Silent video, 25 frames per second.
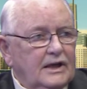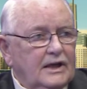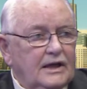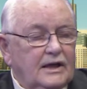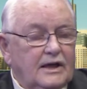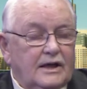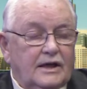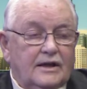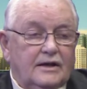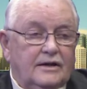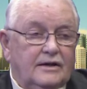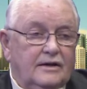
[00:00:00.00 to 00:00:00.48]

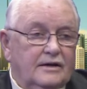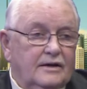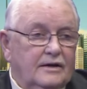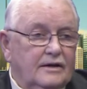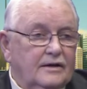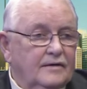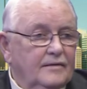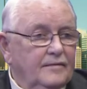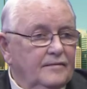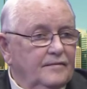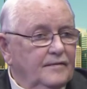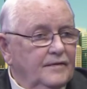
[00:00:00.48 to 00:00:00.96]
and
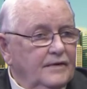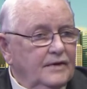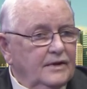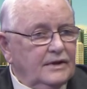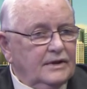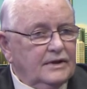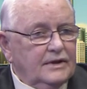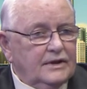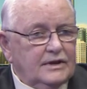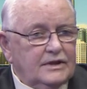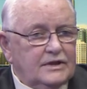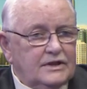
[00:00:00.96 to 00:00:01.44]
uh,
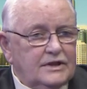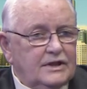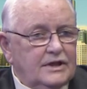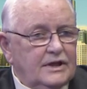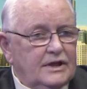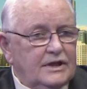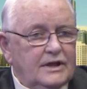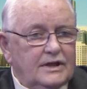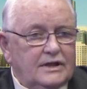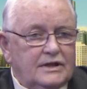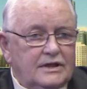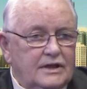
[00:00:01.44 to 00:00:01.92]
these
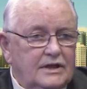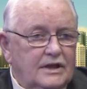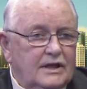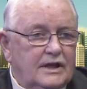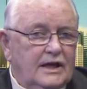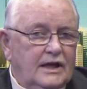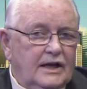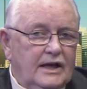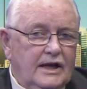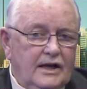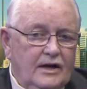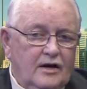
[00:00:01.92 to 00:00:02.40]
kids can
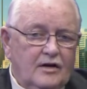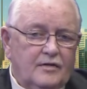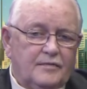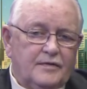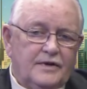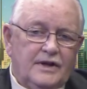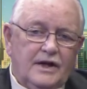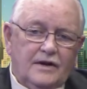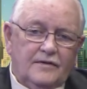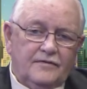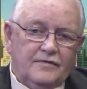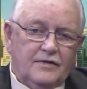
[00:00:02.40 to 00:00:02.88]
get help
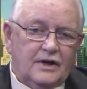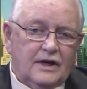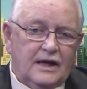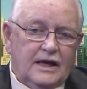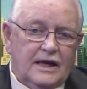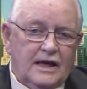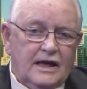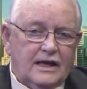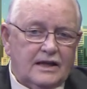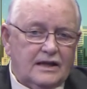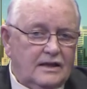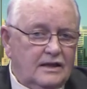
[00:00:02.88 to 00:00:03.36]
now if you
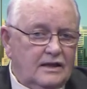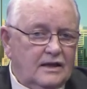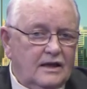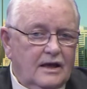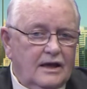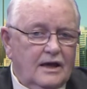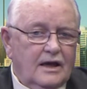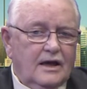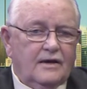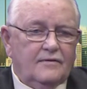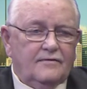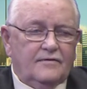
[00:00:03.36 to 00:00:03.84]
can't
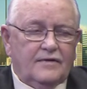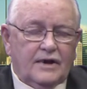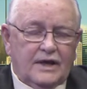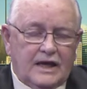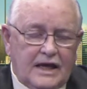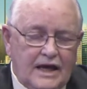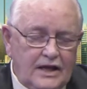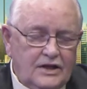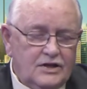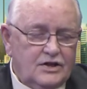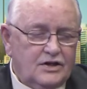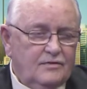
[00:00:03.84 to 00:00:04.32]
if you
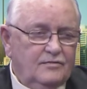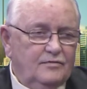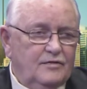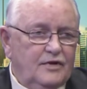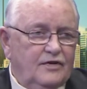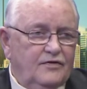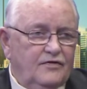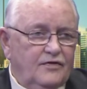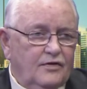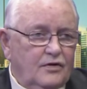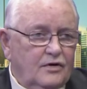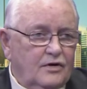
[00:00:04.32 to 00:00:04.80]
catch them
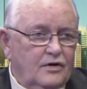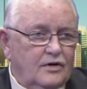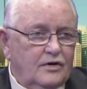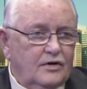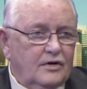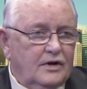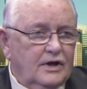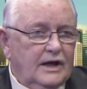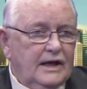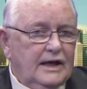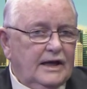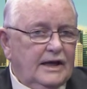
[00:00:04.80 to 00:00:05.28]

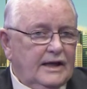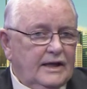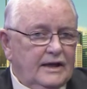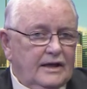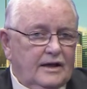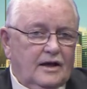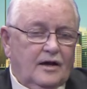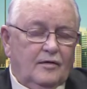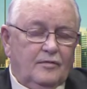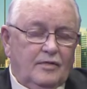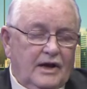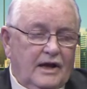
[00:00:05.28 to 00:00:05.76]
before
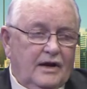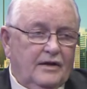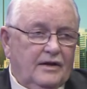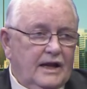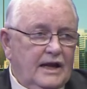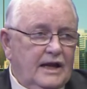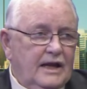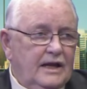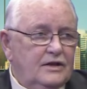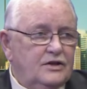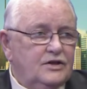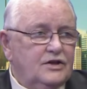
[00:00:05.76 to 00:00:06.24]
about
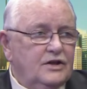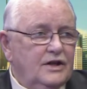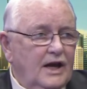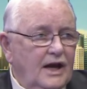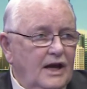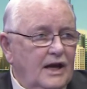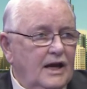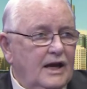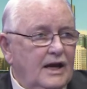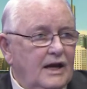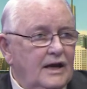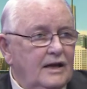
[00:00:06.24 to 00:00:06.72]
age
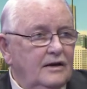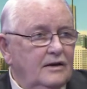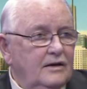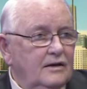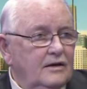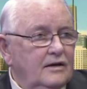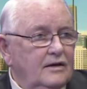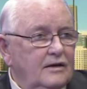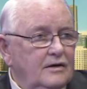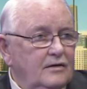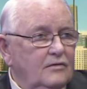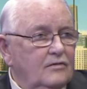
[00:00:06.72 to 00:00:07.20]
nine,
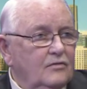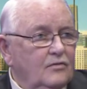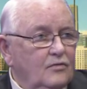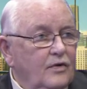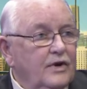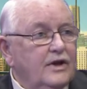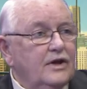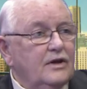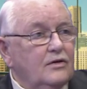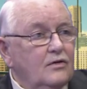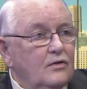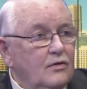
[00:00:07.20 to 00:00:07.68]
hmm.
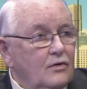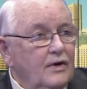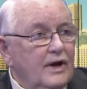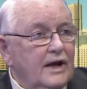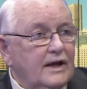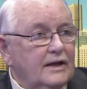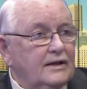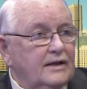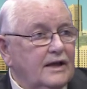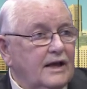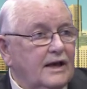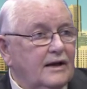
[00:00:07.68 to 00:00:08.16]
we can
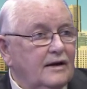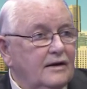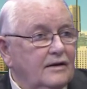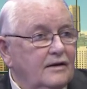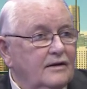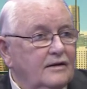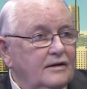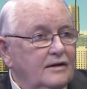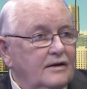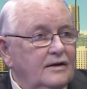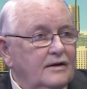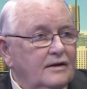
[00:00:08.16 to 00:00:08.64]
correct that.
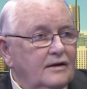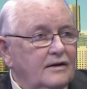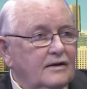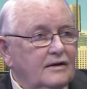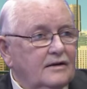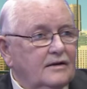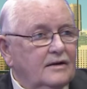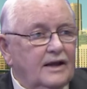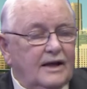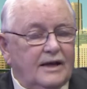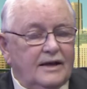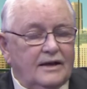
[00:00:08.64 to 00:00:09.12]

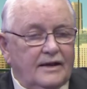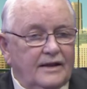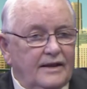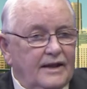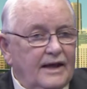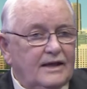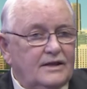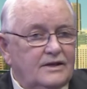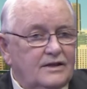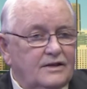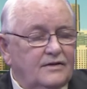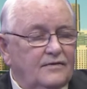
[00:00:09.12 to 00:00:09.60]
And that
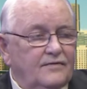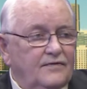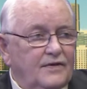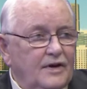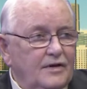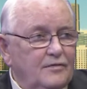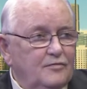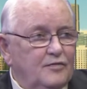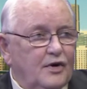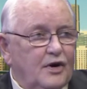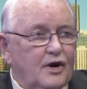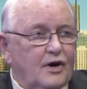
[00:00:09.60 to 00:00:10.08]
that's the
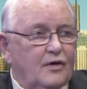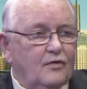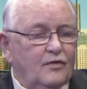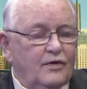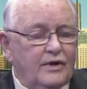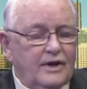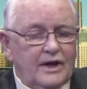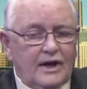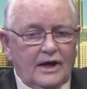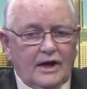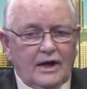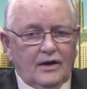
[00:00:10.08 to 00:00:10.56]
fun part.
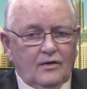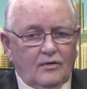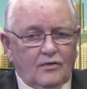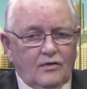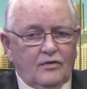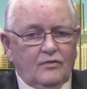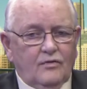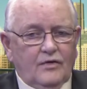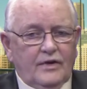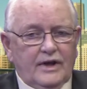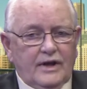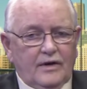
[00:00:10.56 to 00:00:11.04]
We
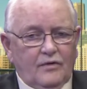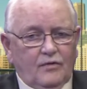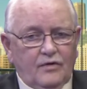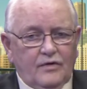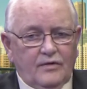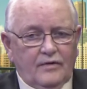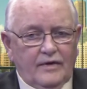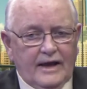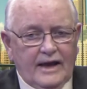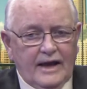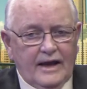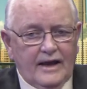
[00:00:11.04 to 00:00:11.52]
when we
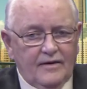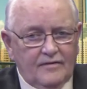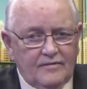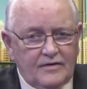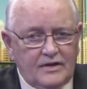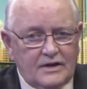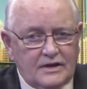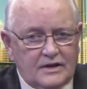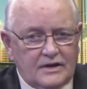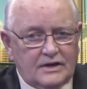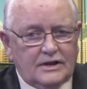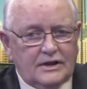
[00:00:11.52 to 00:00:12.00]
when we have
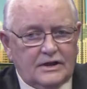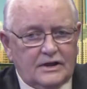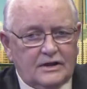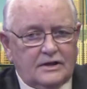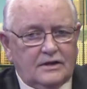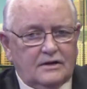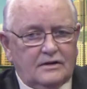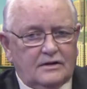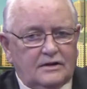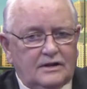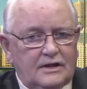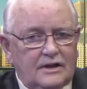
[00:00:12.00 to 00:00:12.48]
these little
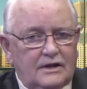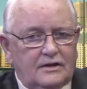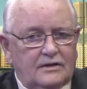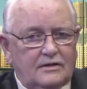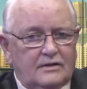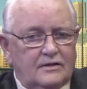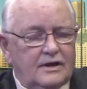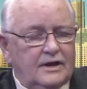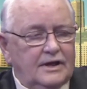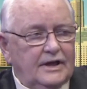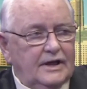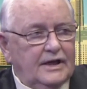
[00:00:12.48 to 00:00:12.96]

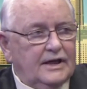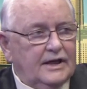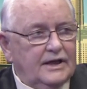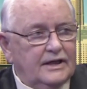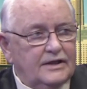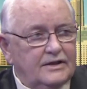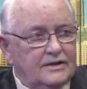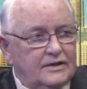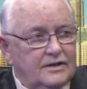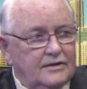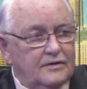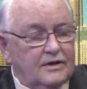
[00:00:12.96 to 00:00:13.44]
littler
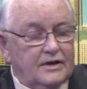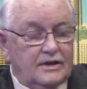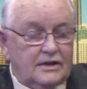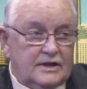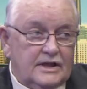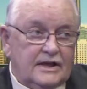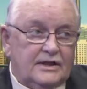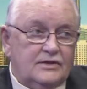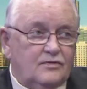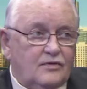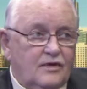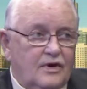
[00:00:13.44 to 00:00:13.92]
kids, because
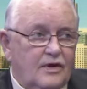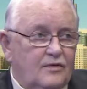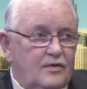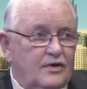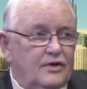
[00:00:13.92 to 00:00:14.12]
that's why